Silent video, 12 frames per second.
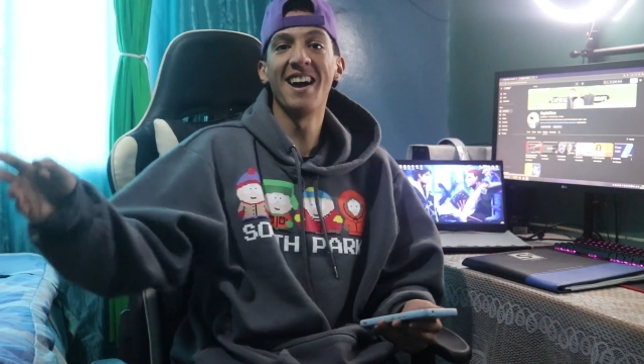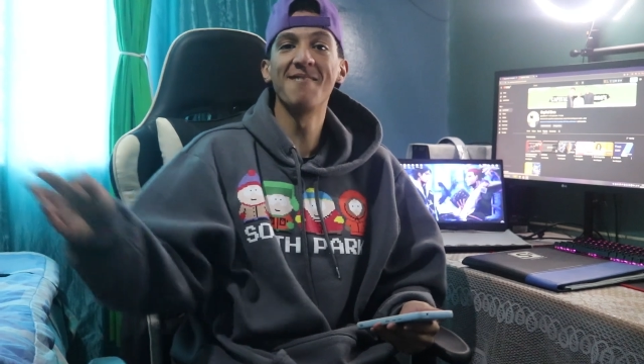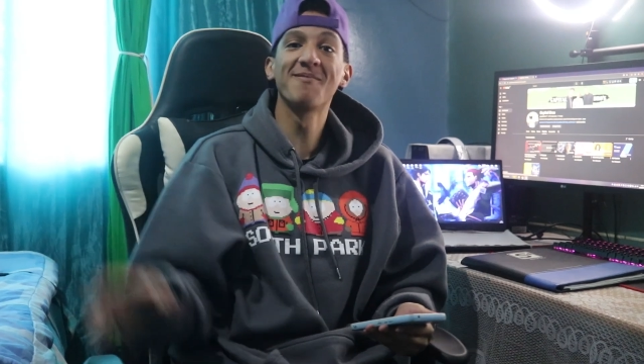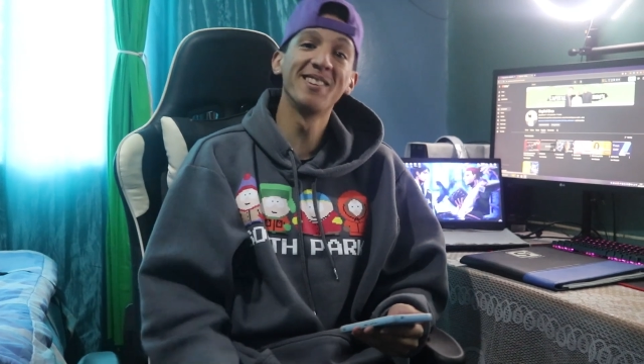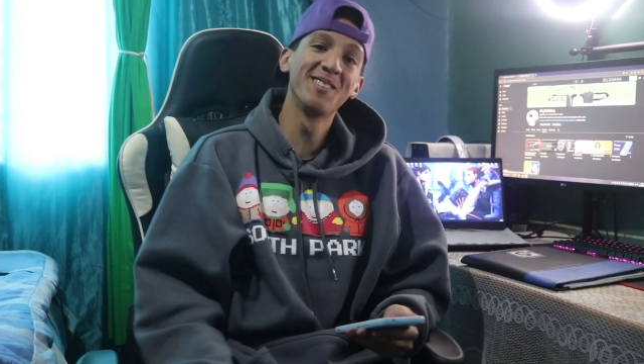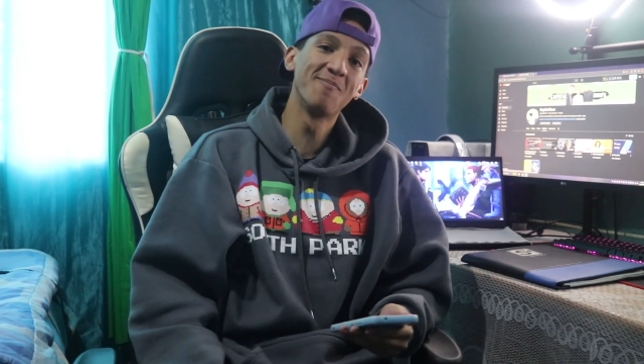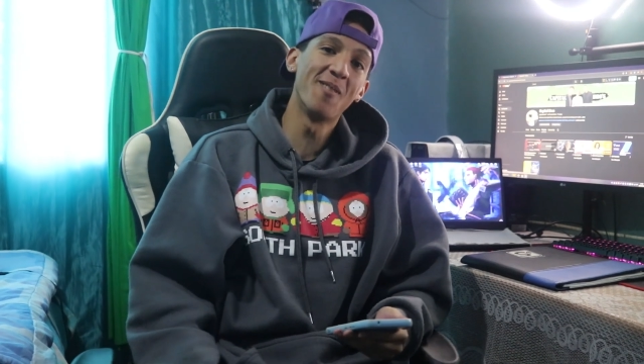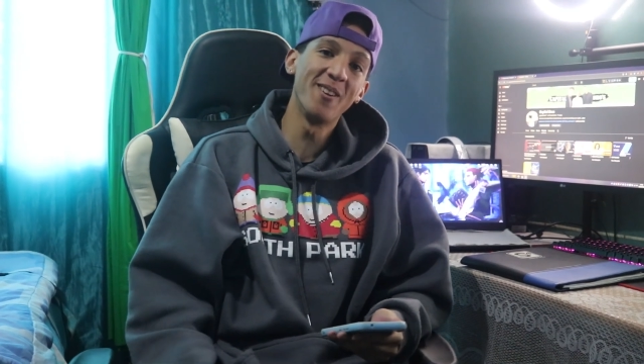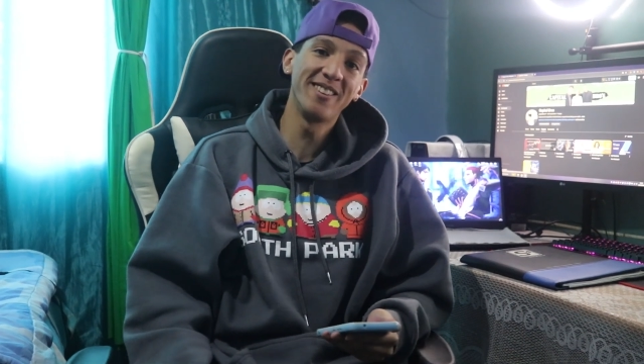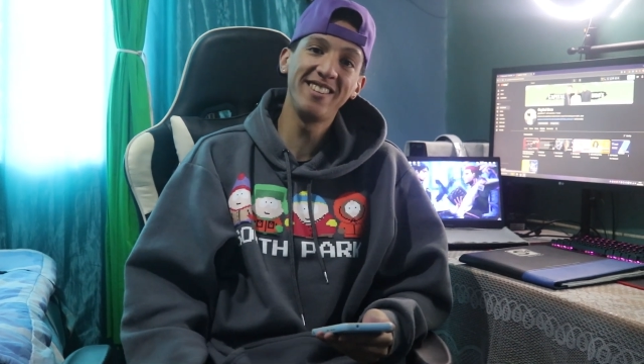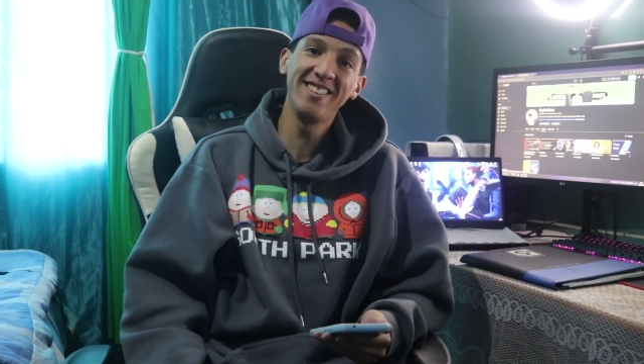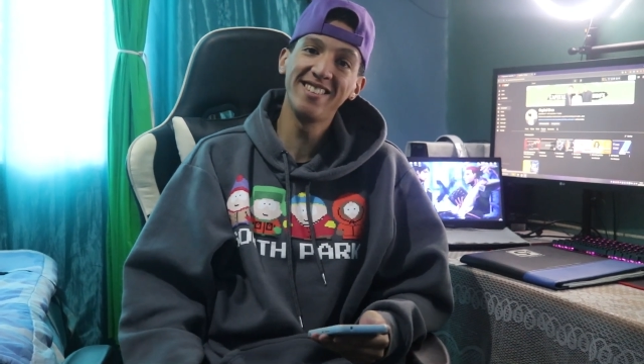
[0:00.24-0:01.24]
I'm Curtis
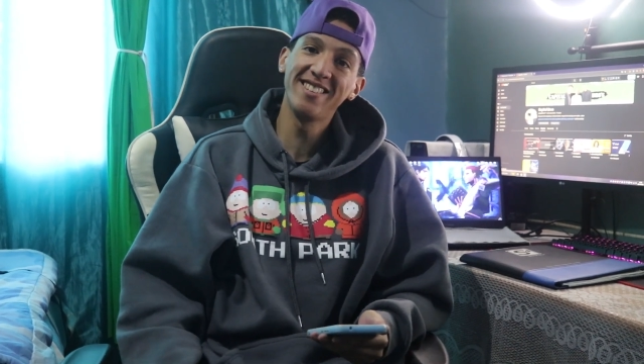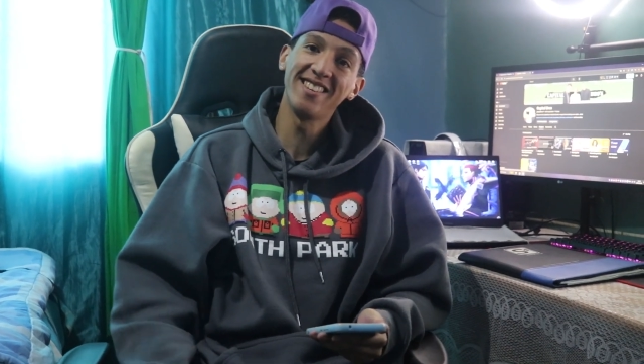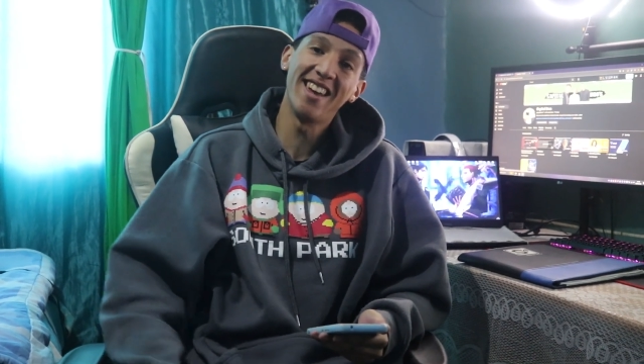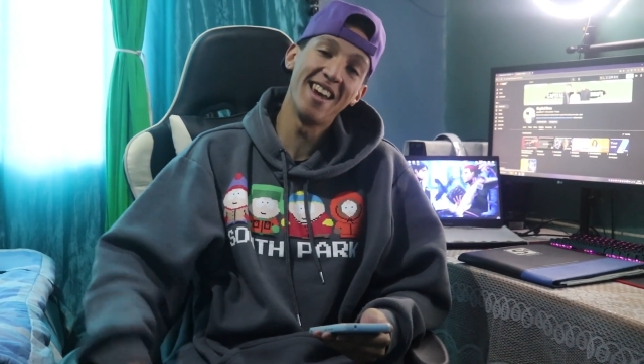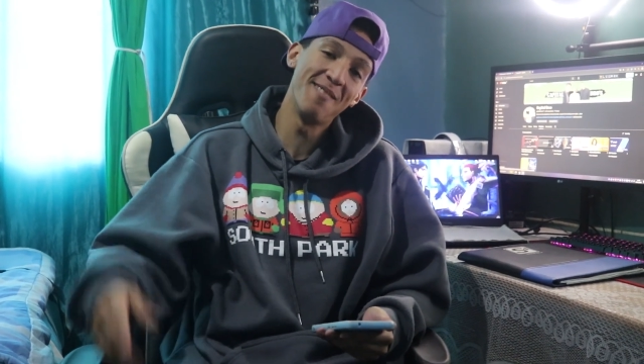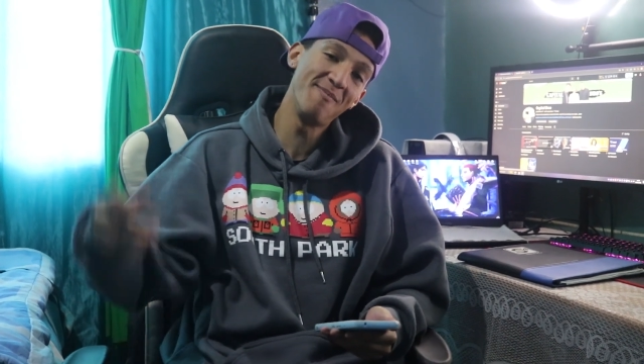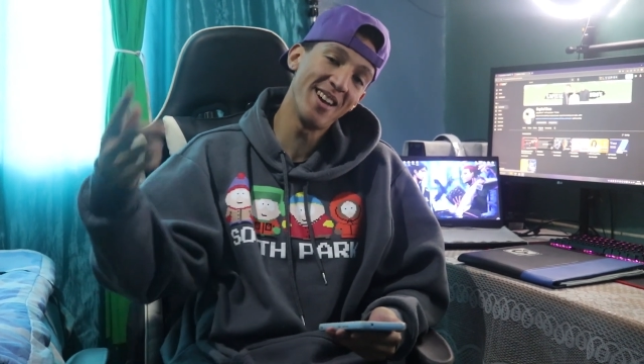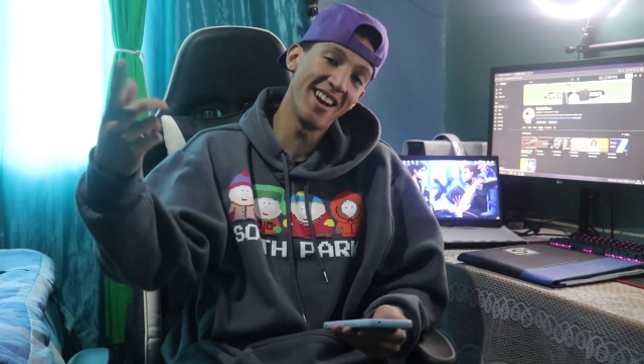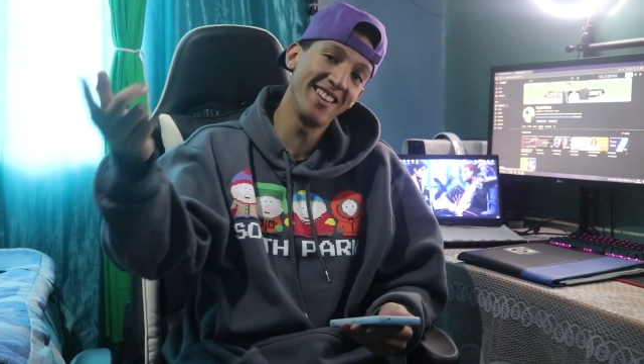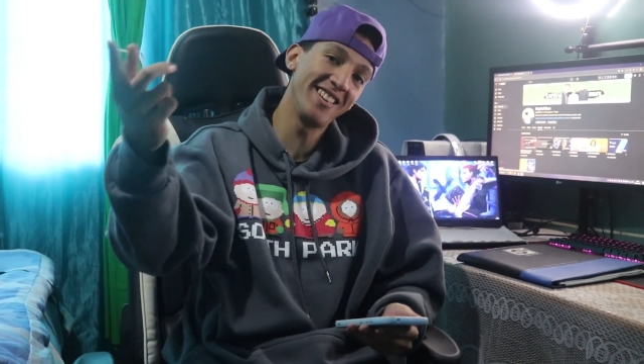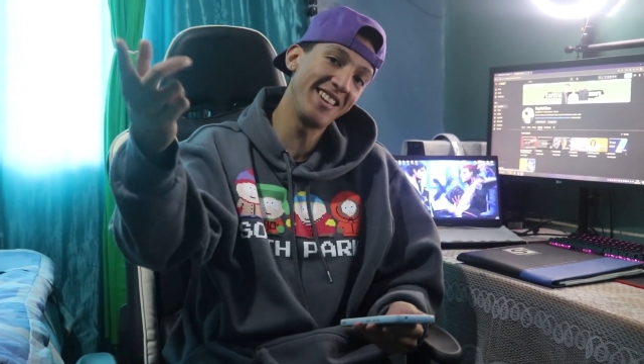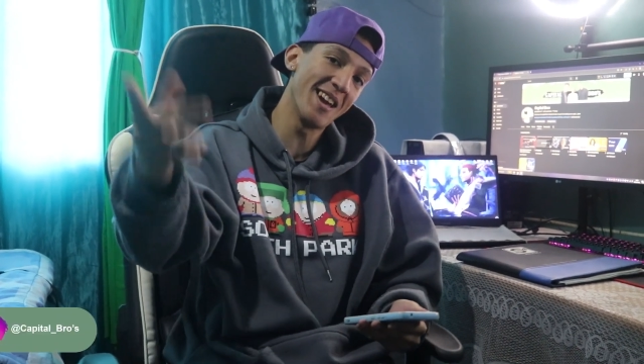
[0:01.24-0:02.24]
Bartis, and
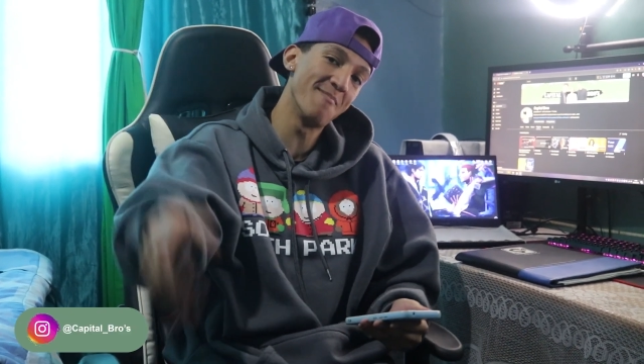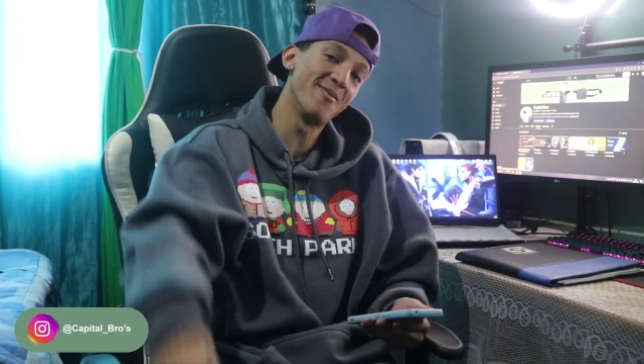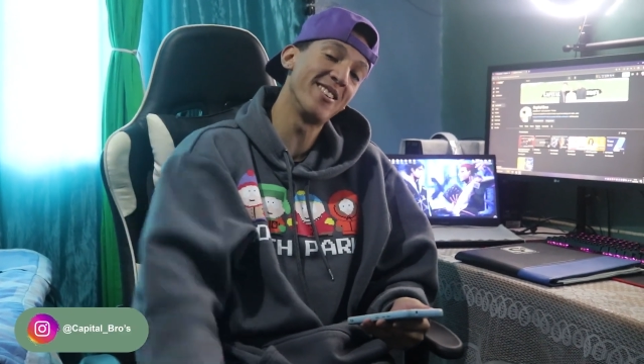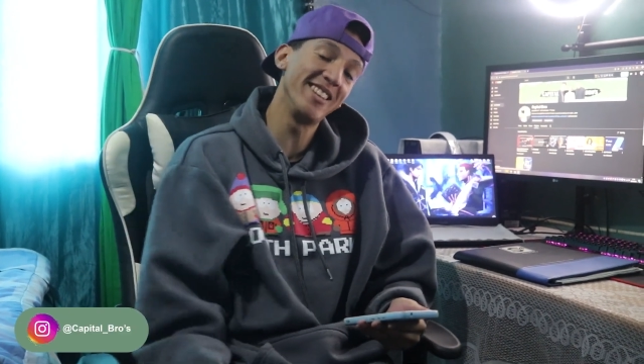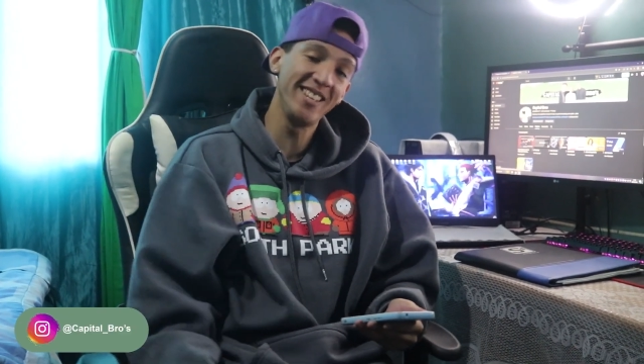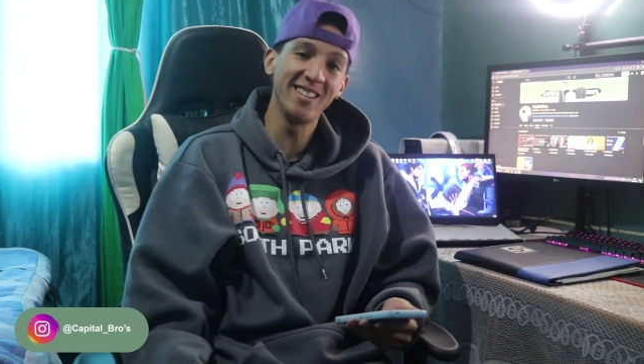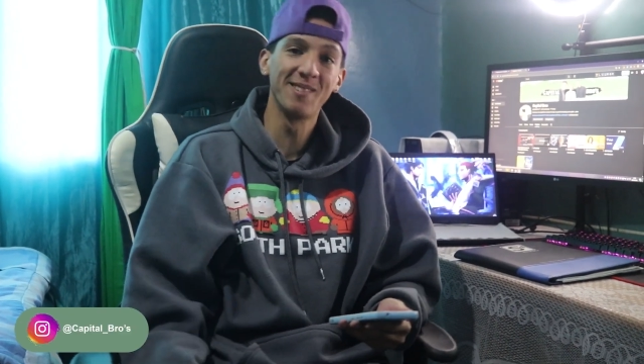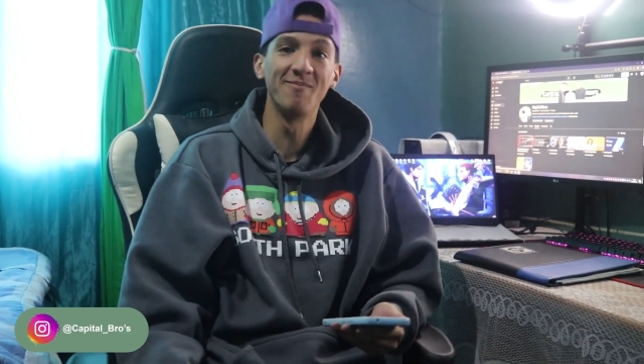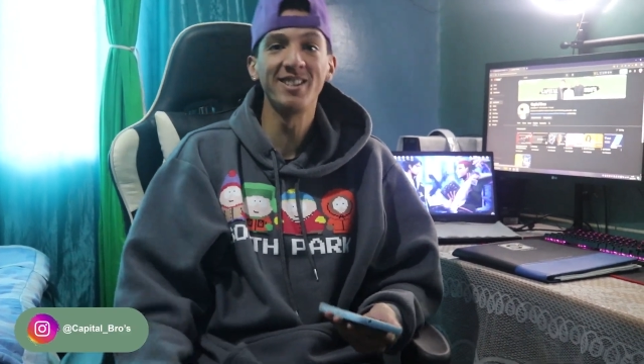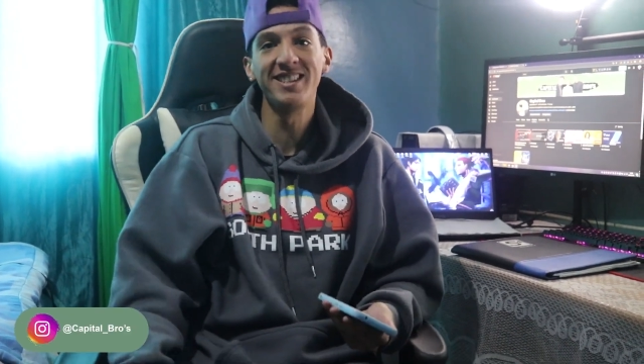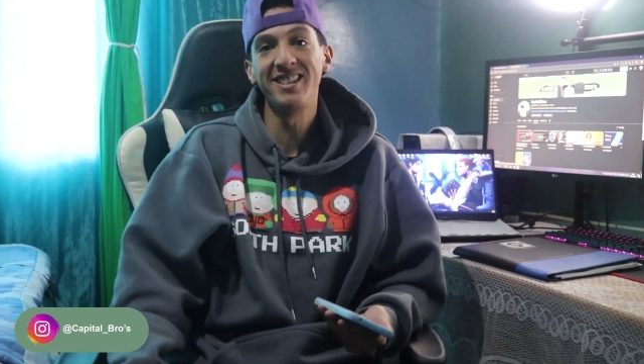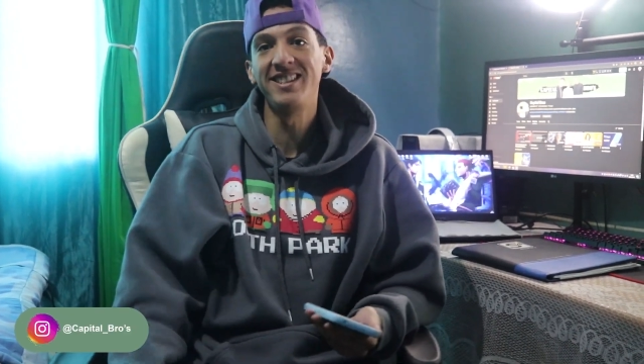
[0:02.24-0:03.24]
behind the camera is
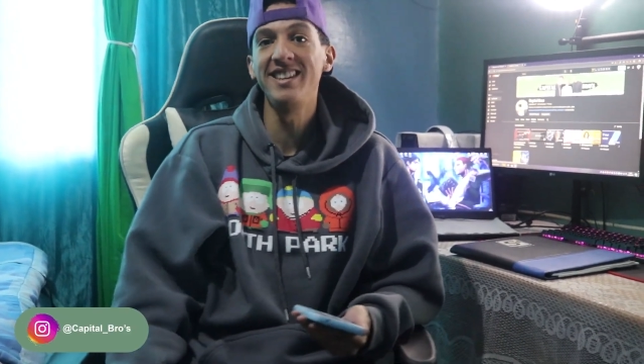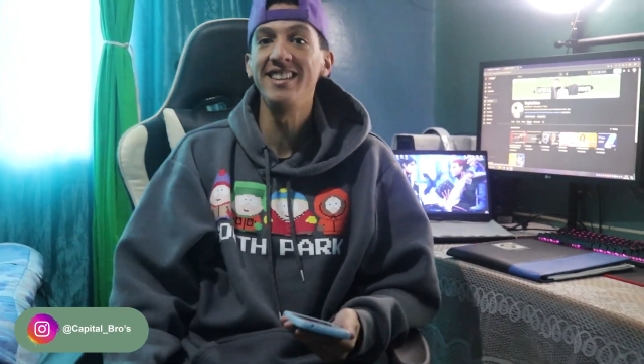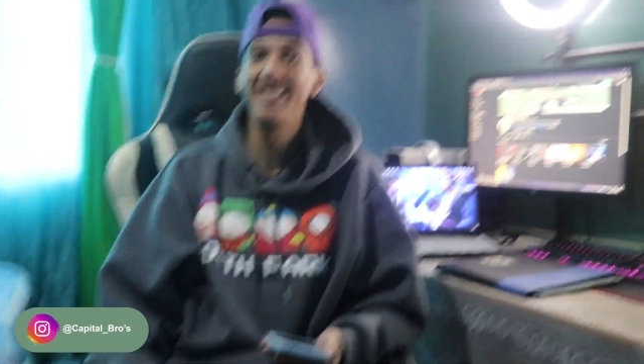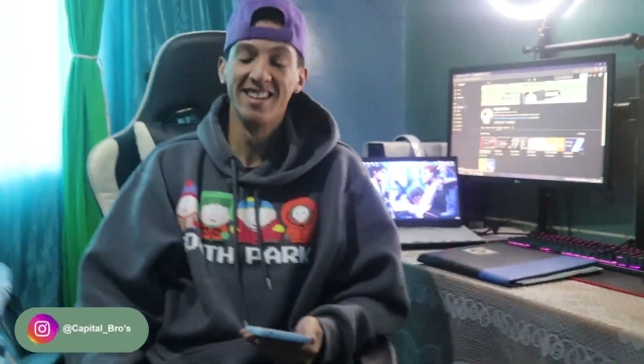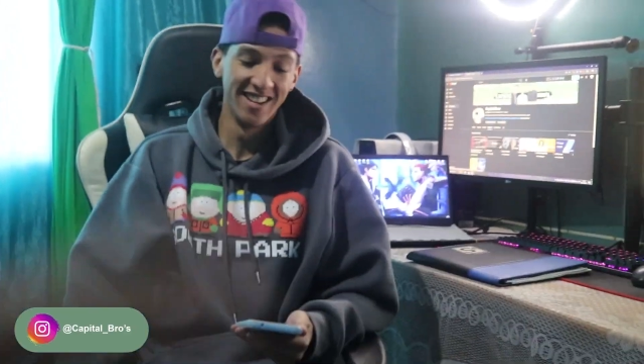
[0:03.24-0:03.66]
Mr. D.